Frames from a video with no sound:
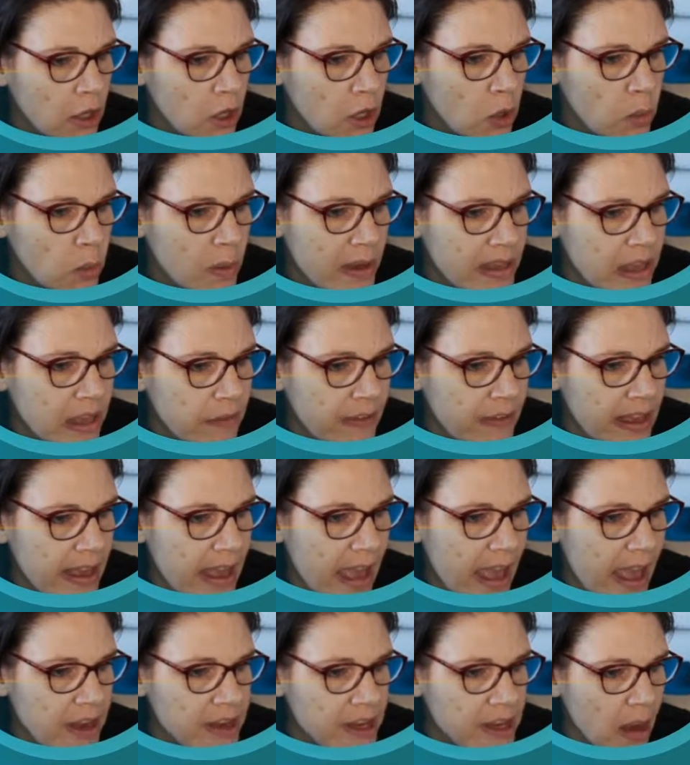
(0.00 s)
we're giving
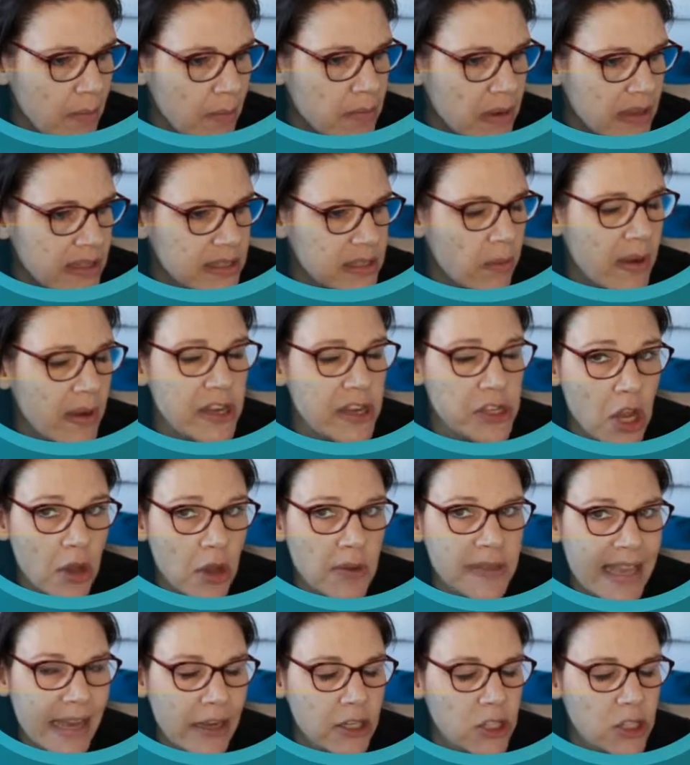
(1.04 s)
it a number so it
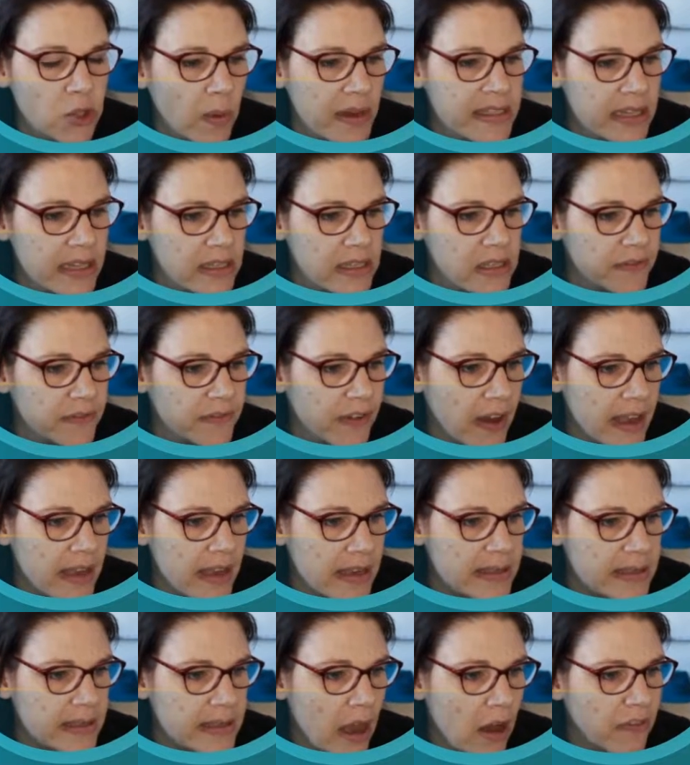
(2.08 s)
knows how to identify
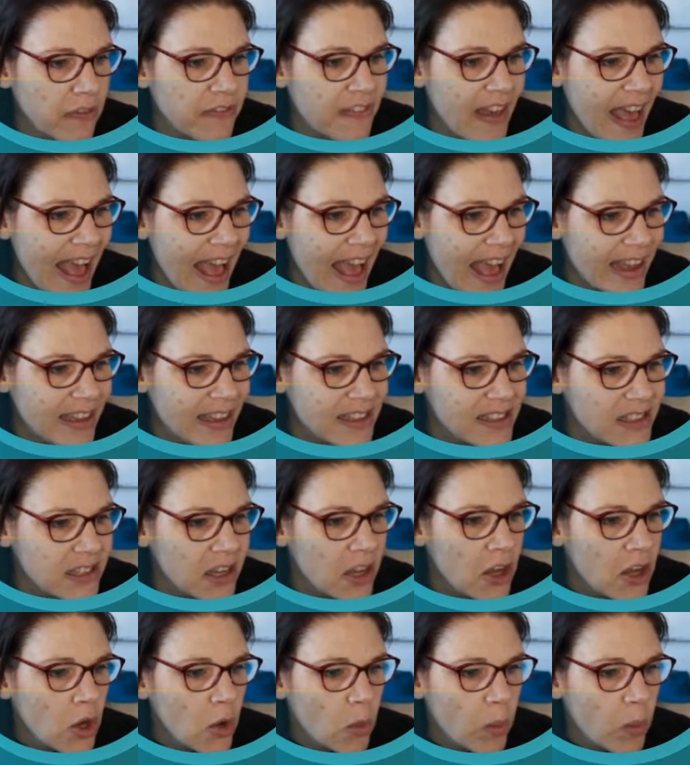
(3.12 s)
itself, and
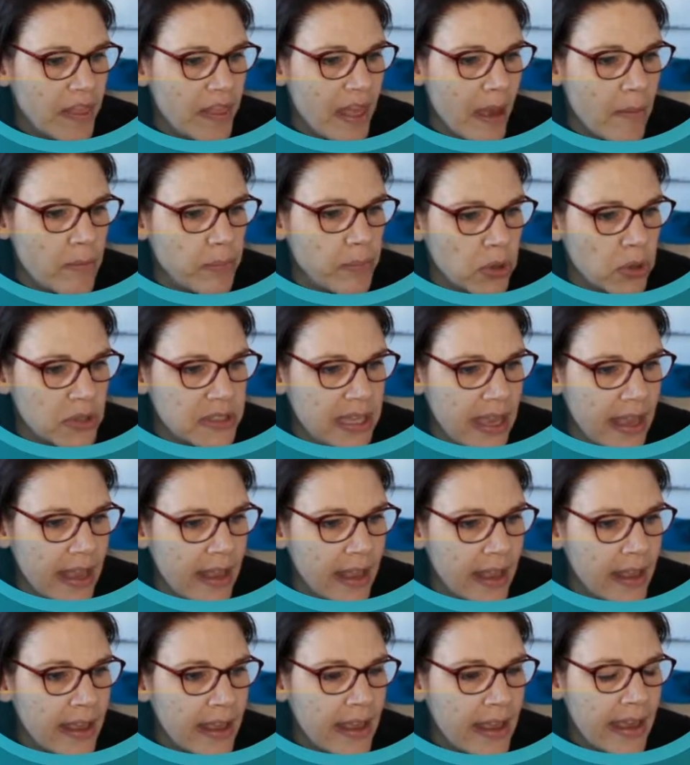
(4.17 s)
we're then
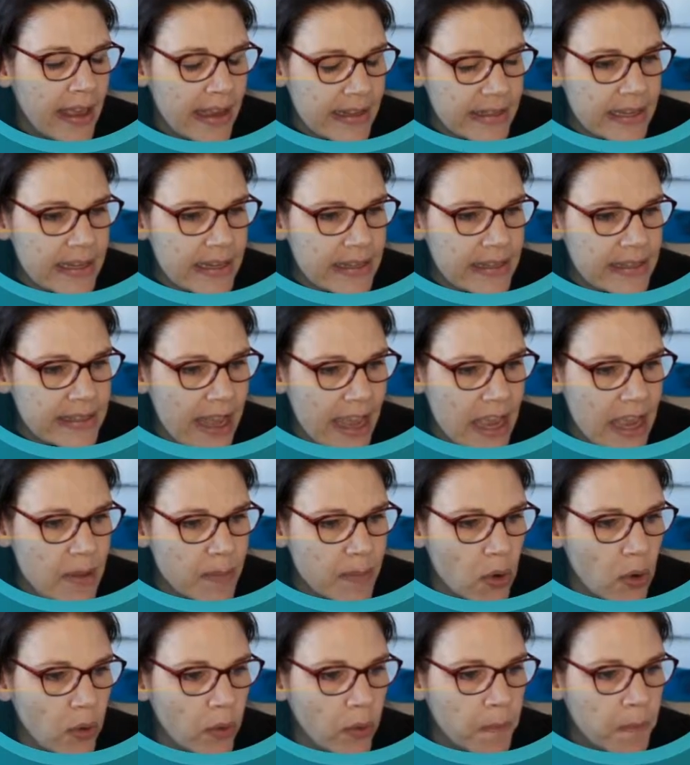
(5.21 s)
putting it in a
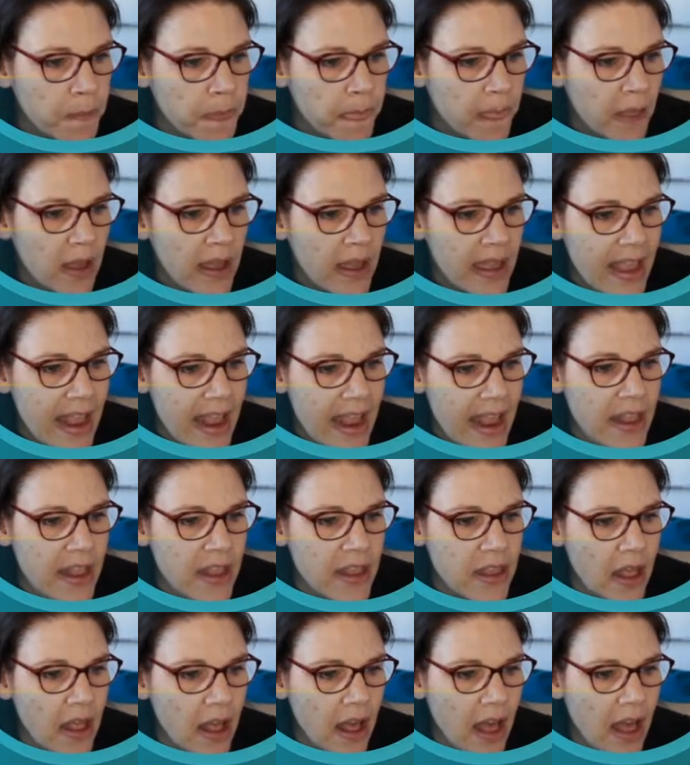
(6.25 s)
table
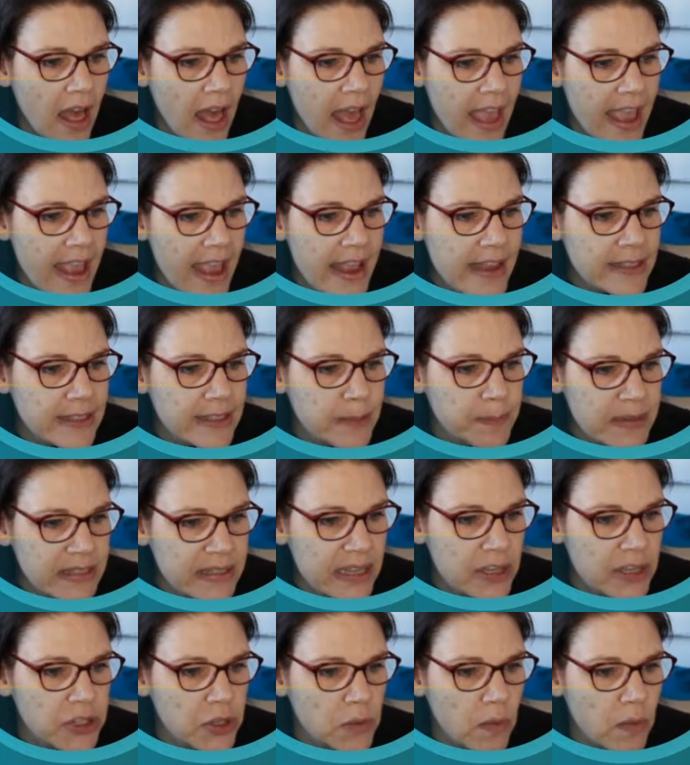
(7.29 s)
in its
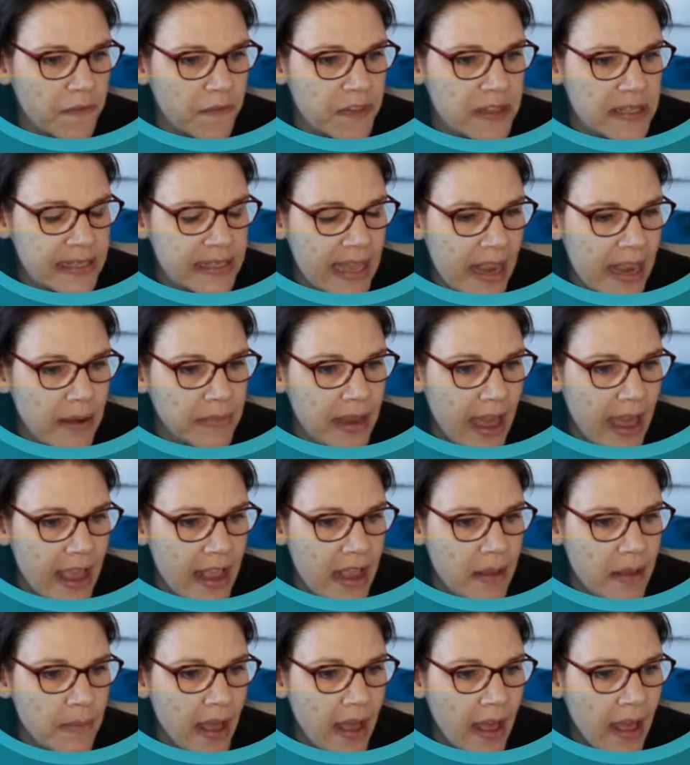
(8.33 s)
position with the same
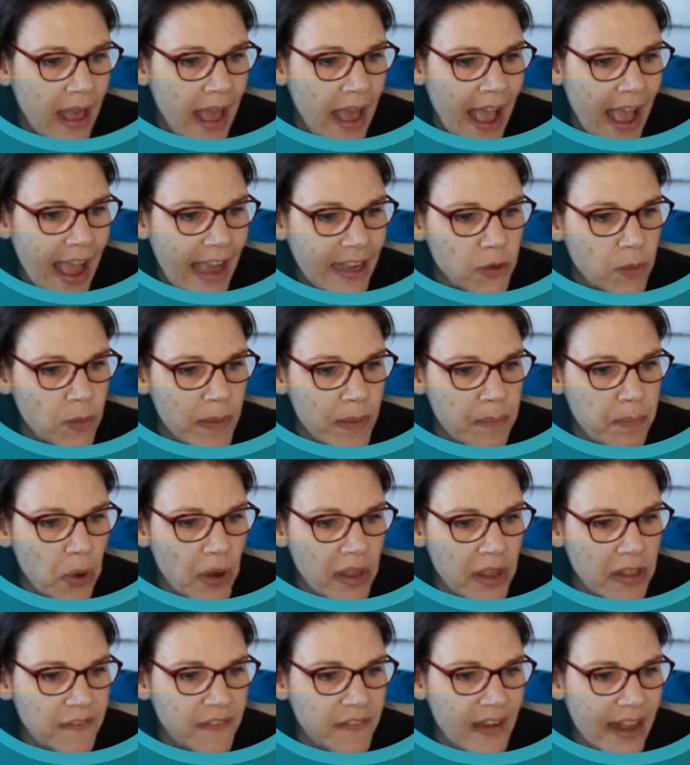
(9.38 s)
name, and we're
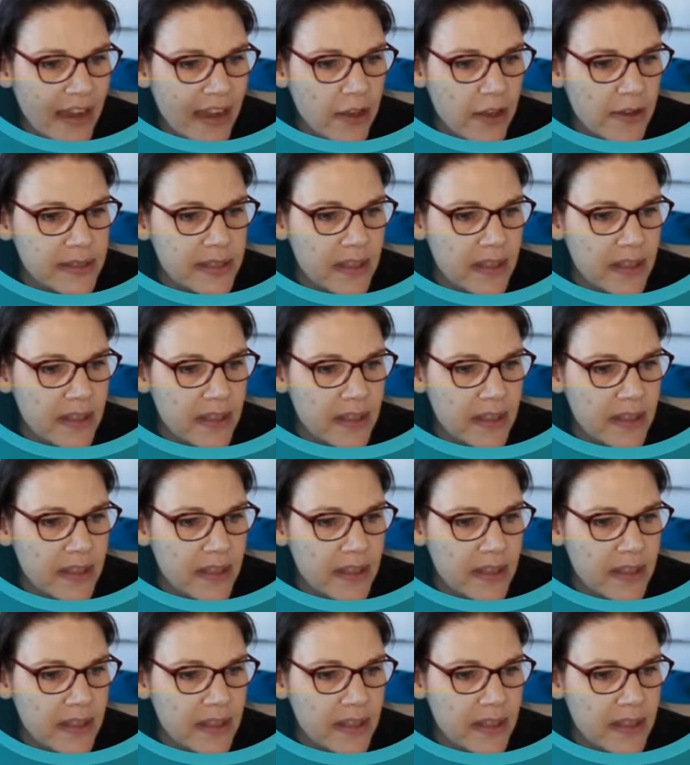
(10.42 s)
putting the value.